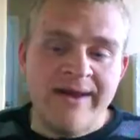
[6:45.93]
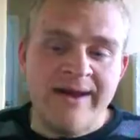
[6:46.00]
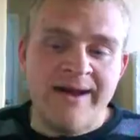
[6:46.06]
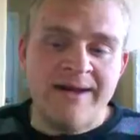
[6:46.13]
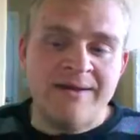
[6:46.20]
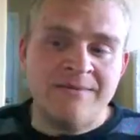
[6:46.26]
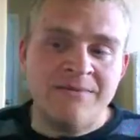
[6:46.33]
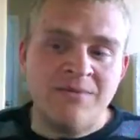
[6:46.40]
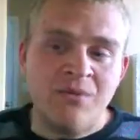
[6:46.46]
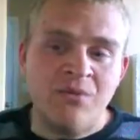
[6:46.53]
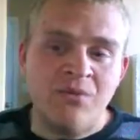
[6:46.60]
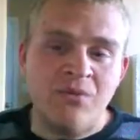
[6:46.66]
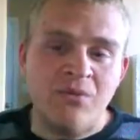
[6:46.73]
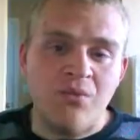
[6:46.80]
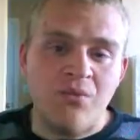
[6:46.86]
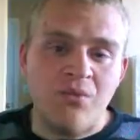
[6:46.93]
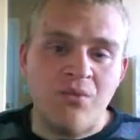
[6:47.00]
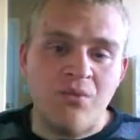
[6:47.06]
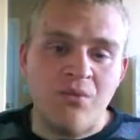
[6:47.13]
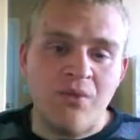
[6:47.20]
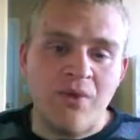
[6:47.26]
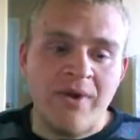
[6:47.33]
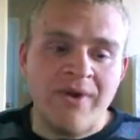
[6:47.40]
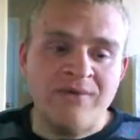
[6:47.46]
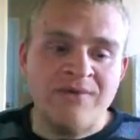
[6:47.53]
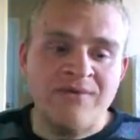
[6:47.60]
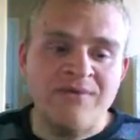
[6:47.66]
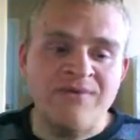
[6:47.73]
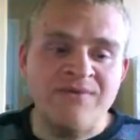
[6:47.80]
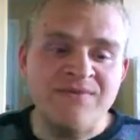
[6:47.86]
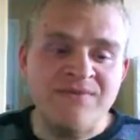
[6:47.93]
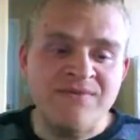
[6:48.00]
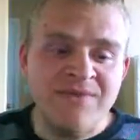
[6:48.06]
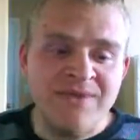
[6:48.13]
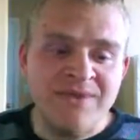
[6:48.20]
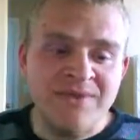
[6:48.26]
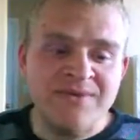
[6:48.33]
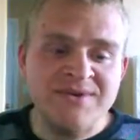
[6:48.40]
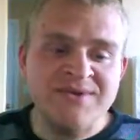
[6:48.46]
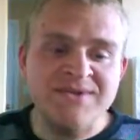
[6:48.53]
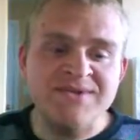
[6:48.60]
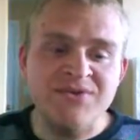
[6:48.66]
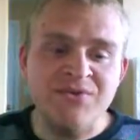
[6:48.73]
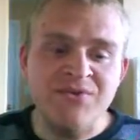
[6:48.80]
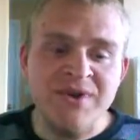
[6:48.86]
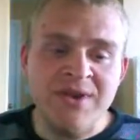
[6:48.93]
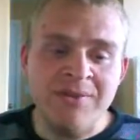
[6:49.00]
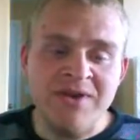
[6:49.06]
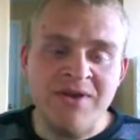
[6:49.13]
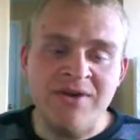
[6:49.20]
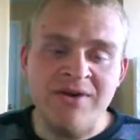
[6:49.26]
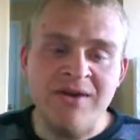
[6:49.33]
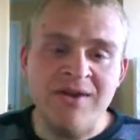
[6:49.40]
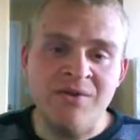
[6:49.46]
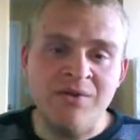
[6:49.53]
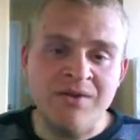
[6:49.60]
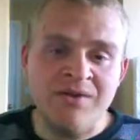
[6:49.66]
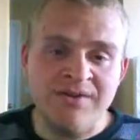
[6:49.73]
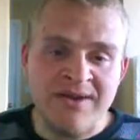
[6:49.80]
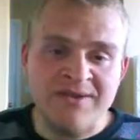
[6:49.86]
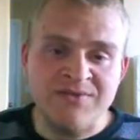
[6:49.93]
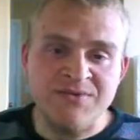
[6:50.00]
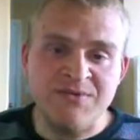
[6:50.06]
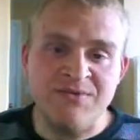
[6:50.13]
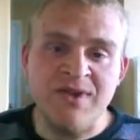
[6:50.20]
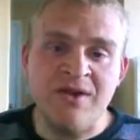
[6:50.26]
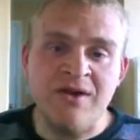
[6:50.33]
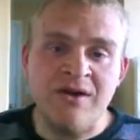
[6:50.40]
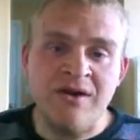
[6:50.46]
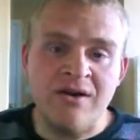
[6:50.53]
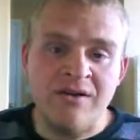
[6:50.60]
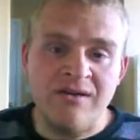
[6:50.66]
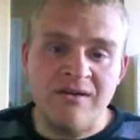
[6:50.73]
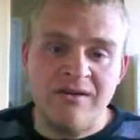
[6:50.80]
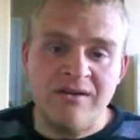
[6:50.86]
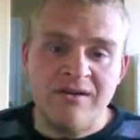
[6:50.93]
Um, it, there was a 2 week period where things were really hard.